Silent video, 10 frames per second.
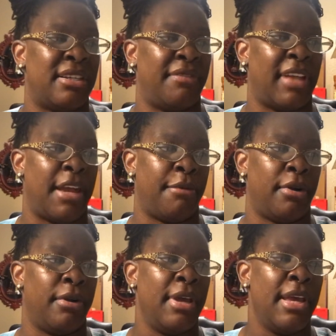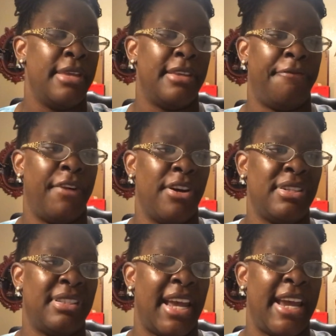There are four stages of
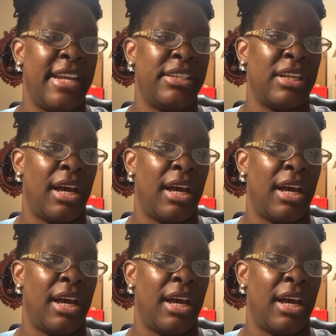labor.